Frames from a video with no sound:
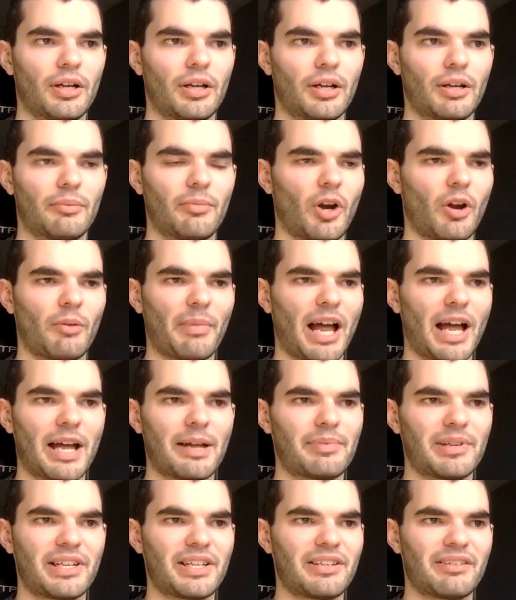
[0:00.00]
like
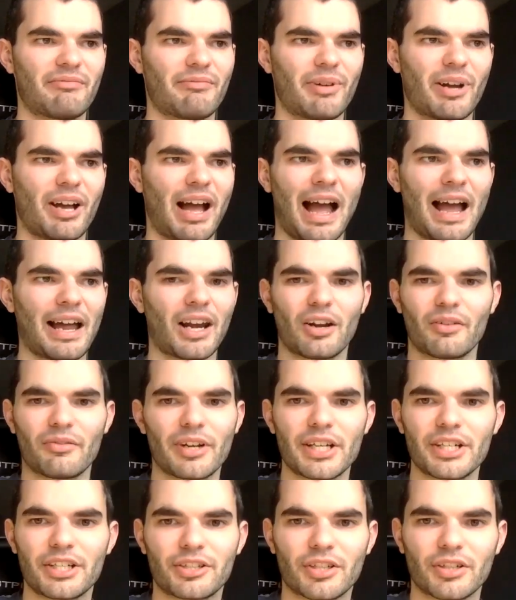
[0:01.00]
maybe a Halo
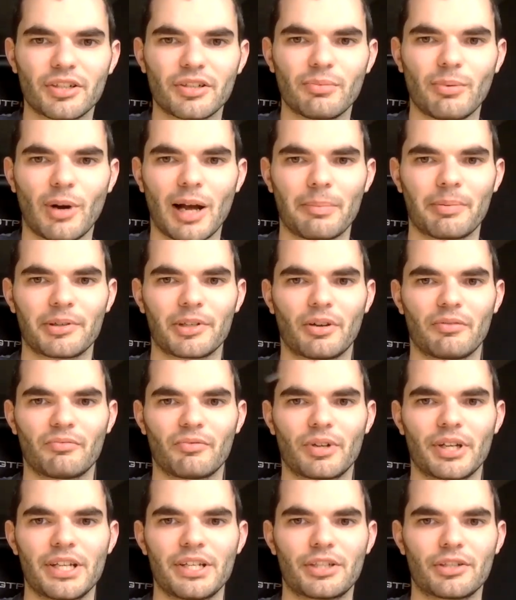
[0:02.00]
Reach 2, what happened on
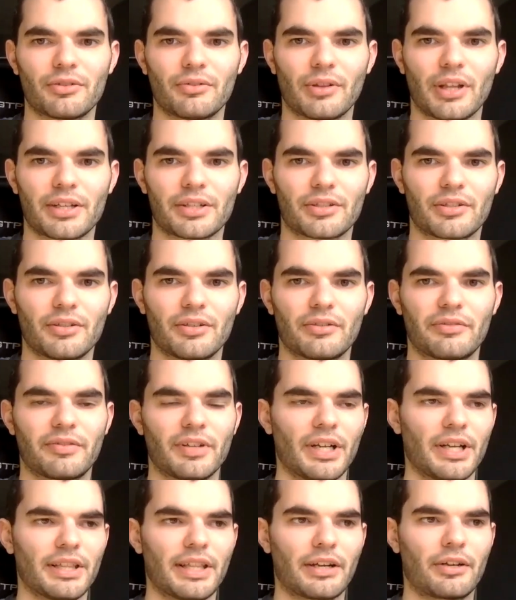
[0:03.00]
Reach and all that stuff.
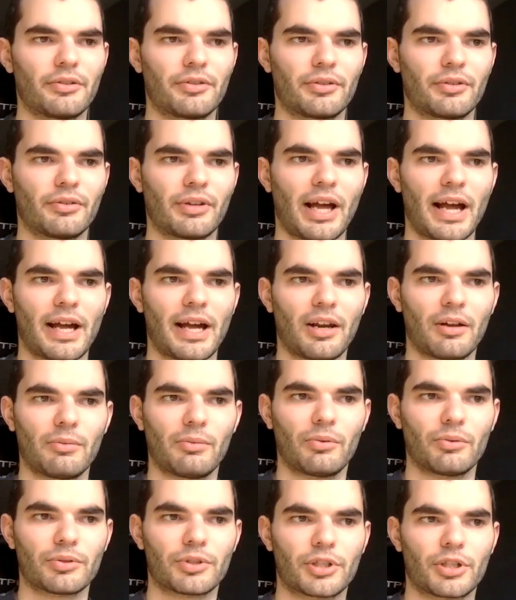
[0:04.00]
They could have done Halo
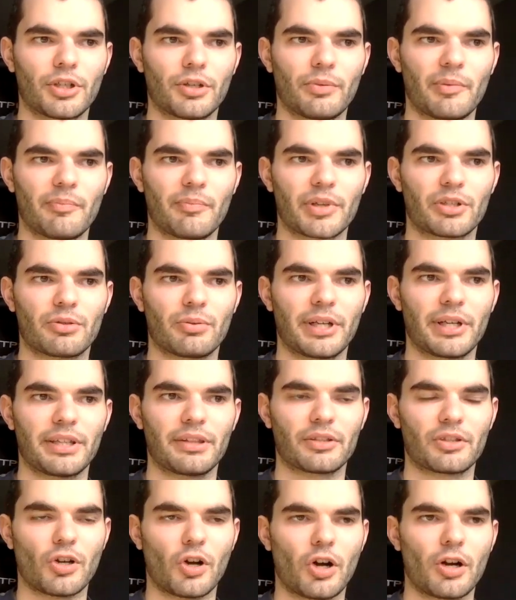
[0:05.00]
Wars 2 in between
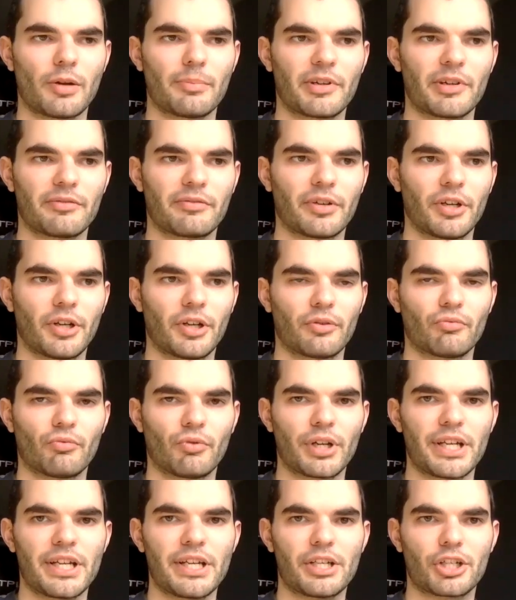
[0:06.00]
the time of
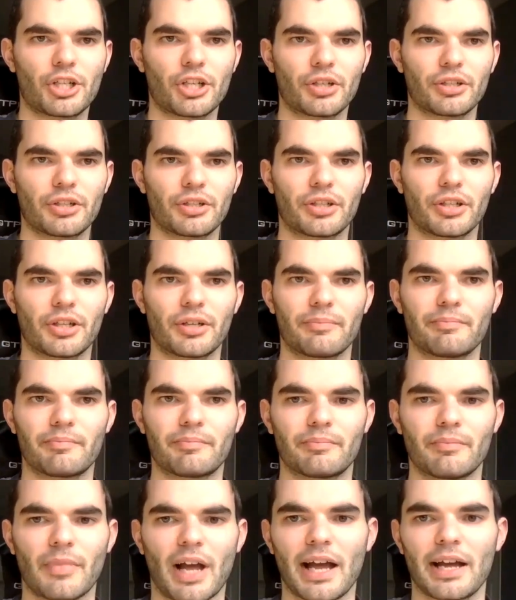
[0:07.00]
Reach and
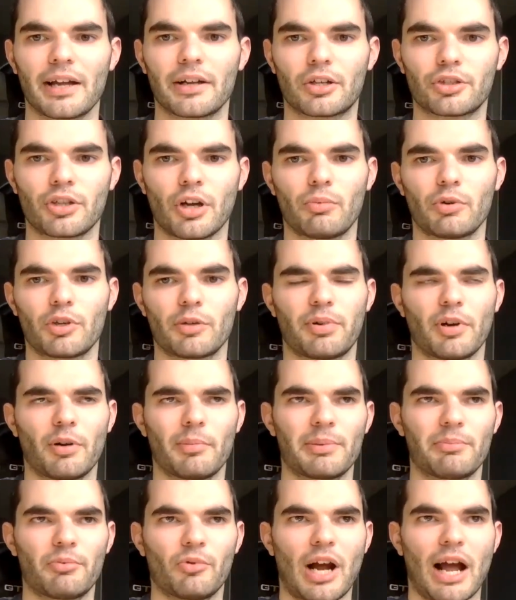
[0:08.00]
because I would have
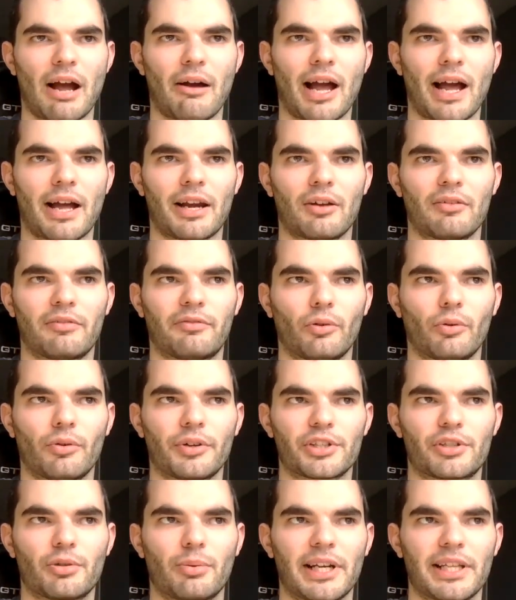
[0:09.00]
probably brought out Halo 4
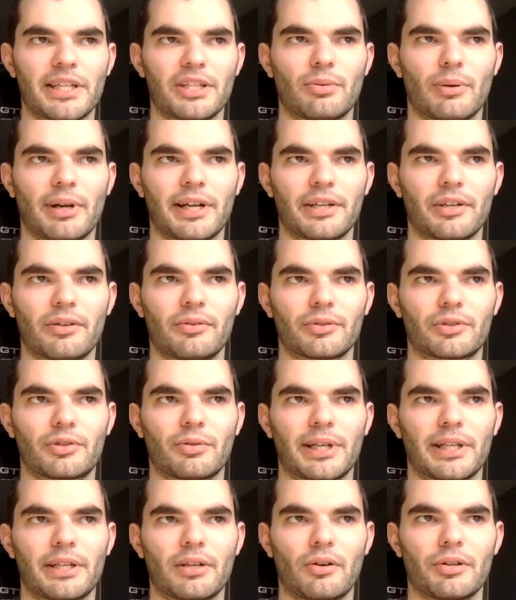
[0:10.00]
in 2020 or
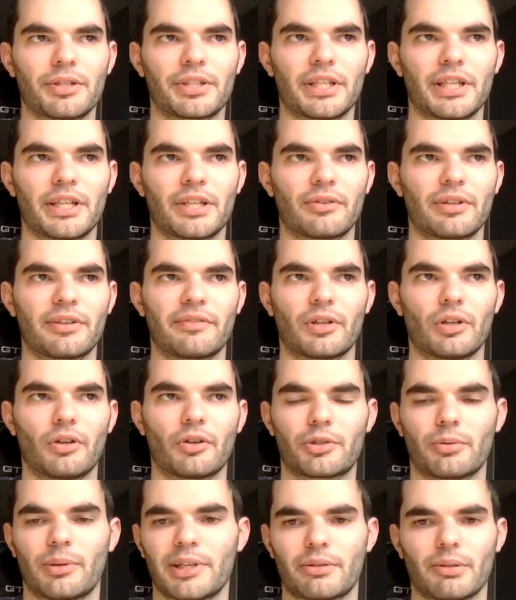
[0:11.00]
2019 or even
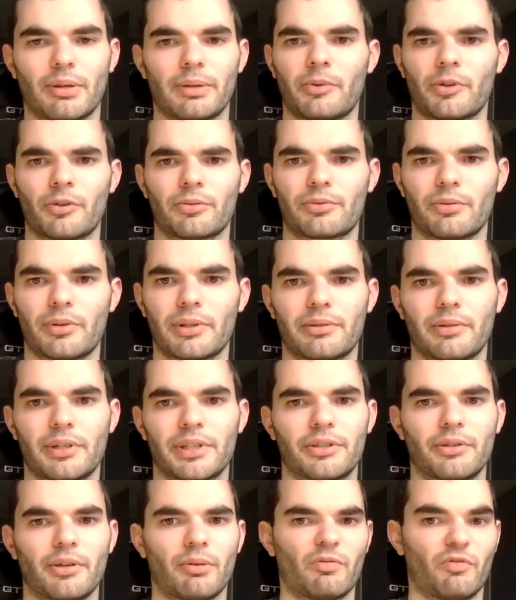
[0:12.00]
like 2021 or
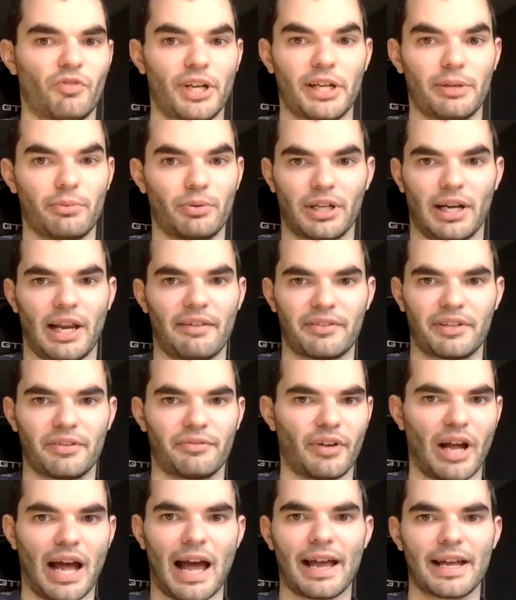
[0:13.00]
2022. I really would have left it
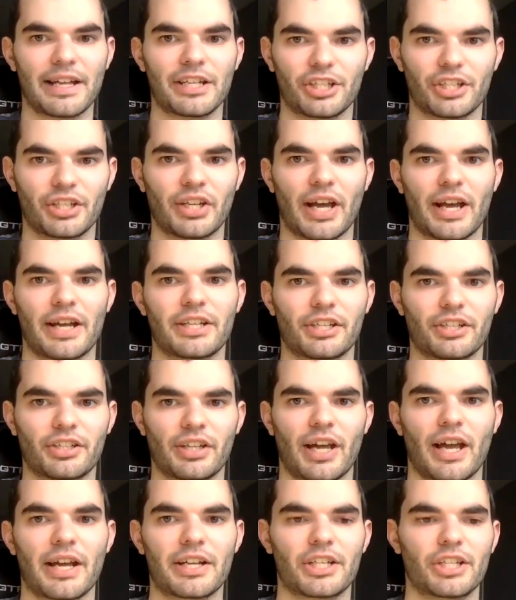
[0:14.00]
for ages and ages and
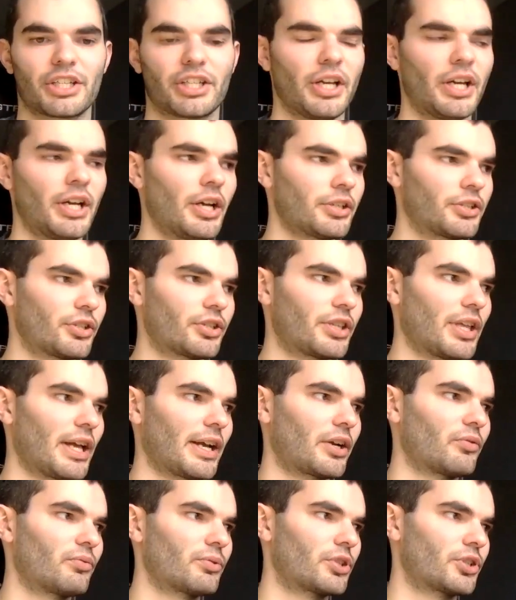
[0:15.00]
ages, just
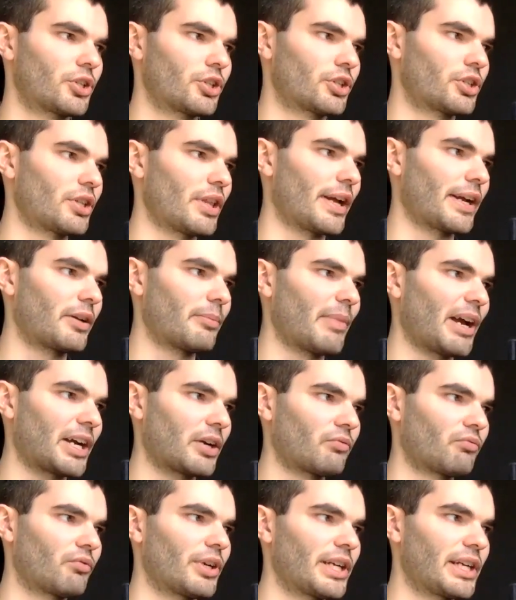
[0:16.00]
so they could make a
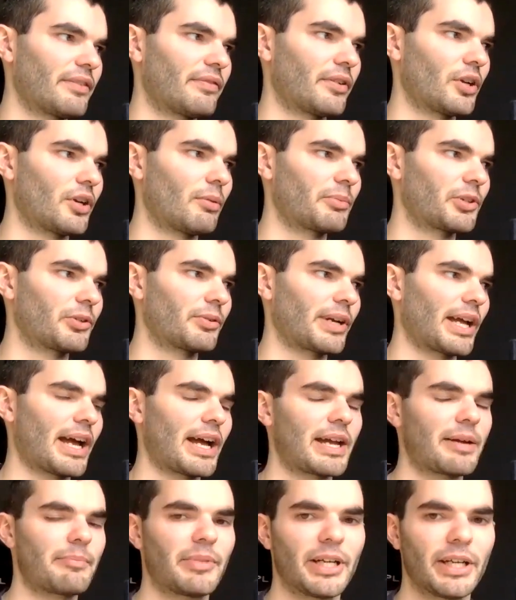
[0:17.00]
really phenomenal
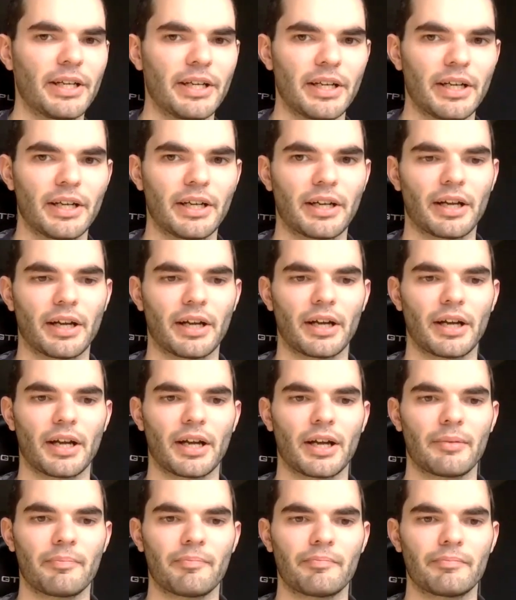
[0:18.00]
game.
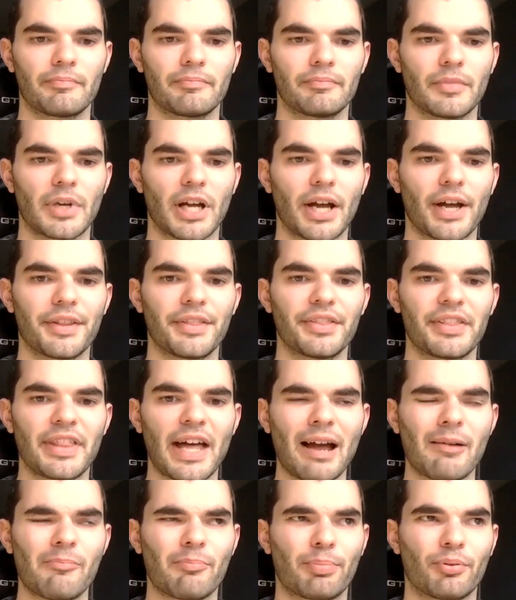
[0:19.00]
And
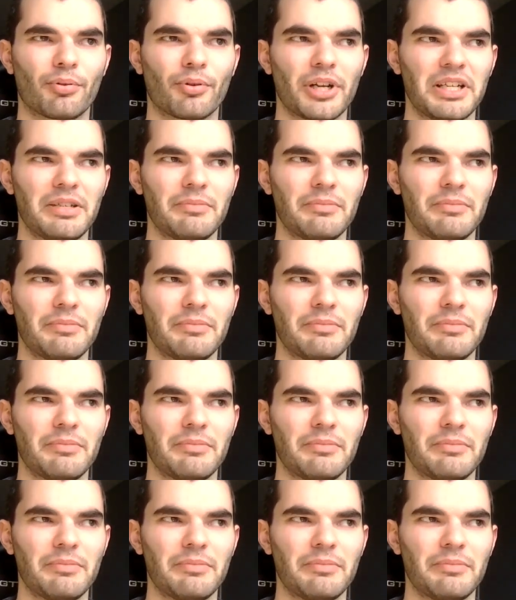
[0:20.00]
that pretty